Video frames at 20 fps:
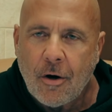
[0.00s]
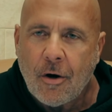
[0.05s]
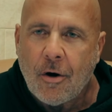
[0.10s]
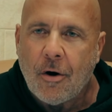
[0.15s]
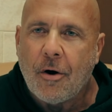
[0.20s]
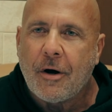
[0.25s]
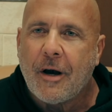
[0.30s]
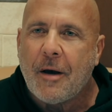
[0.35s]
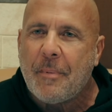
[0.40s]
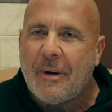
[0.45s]

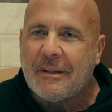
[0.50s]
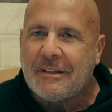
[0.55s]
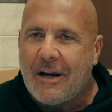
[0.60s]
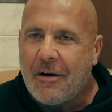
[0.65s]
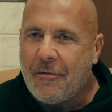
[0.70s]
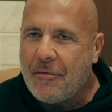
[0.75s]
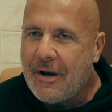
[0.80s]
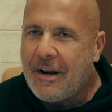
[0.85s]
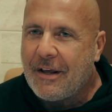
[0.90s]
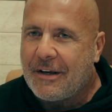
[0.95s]
Okay, Petar,
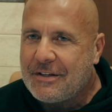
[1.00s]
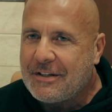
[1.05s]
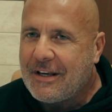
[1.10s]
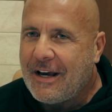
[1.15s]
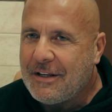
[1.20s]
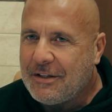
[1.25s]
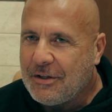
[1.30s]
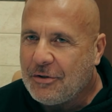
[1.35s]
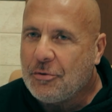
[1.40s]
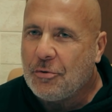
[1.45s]
I'm very
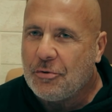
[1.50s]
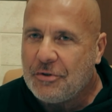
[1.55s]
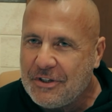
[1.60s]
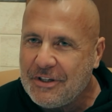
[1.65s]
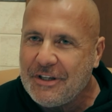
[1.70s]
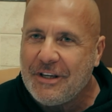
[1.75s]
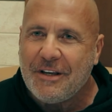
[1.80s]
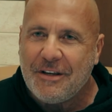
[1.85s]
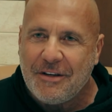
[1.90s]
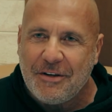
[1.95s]
excited to
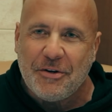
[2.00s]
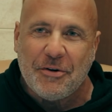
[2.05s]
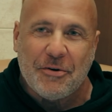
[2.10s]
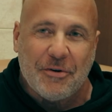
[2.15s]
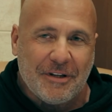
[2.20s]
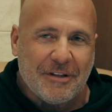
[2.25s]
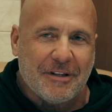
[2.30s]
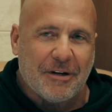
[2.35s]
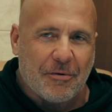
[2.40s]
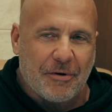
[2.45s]
see you
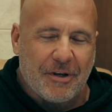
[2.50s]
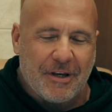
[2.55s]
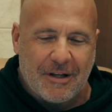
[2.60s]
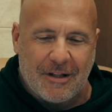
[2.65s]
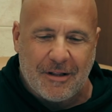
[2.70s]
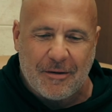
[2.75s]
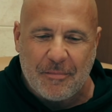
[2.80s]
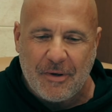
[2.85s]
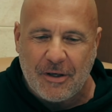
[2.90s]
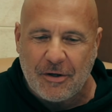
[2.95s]
in the
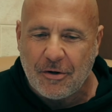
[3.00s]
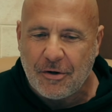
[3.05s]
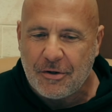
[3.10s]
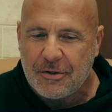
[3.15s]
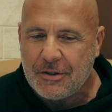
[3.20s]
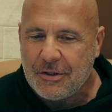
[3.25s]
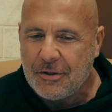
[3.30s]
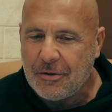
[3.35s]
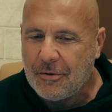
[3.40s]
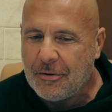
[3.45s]
real because